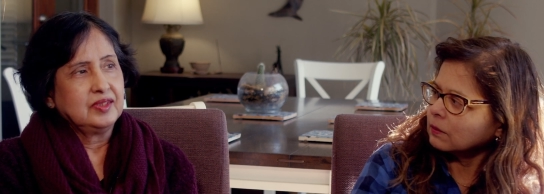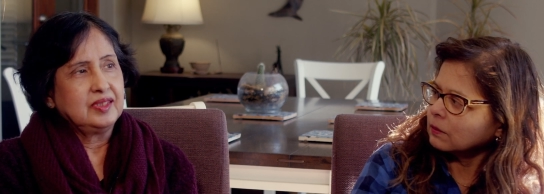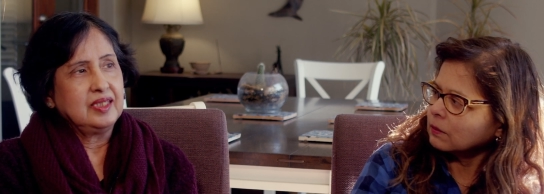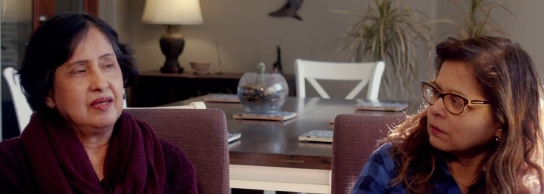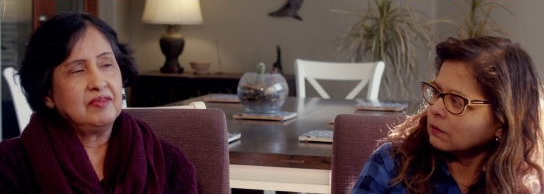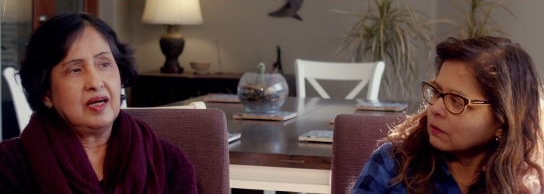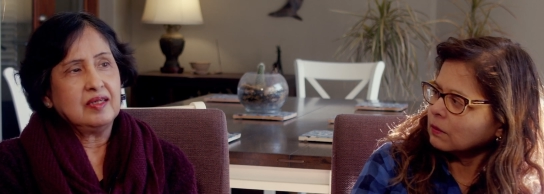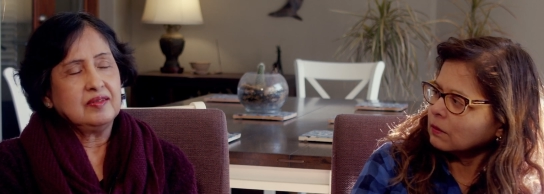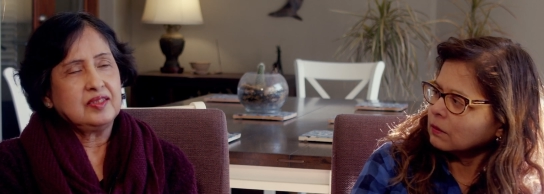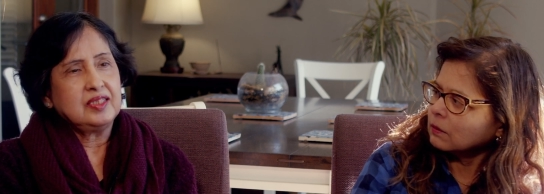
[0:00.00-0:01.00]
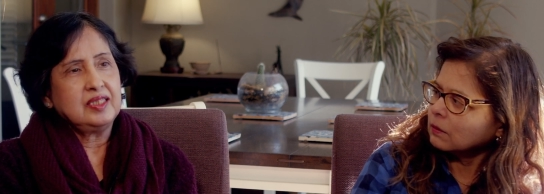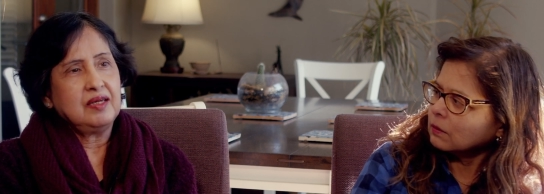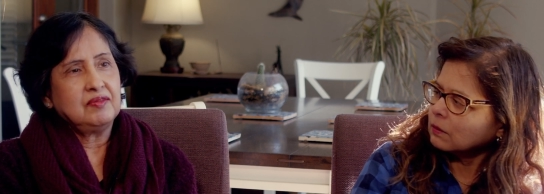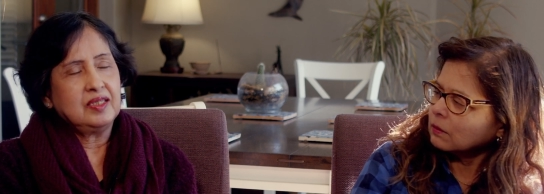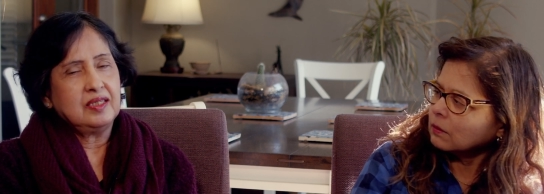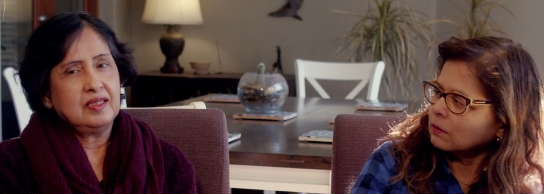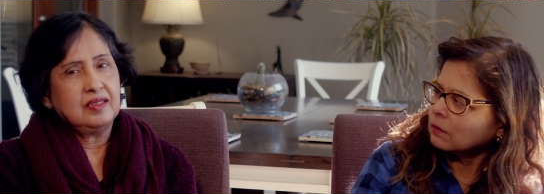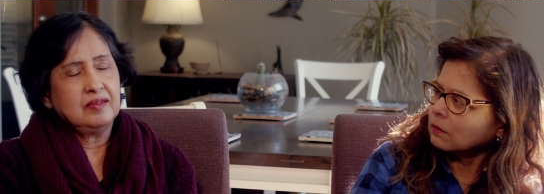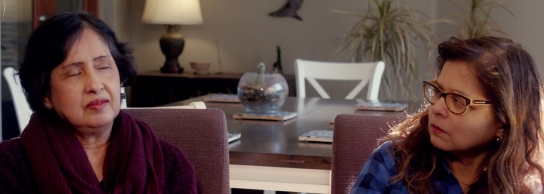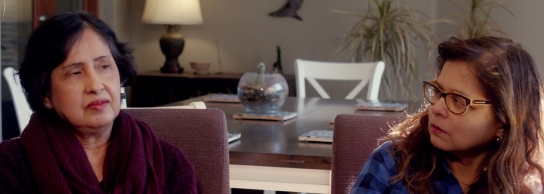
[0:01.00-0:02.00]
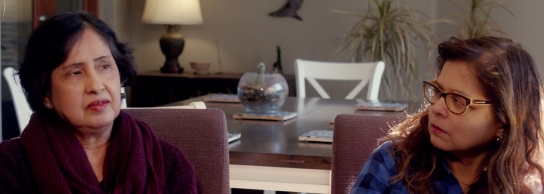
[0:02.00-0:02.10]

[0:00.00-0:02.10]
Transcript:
Speaker 1: she never she never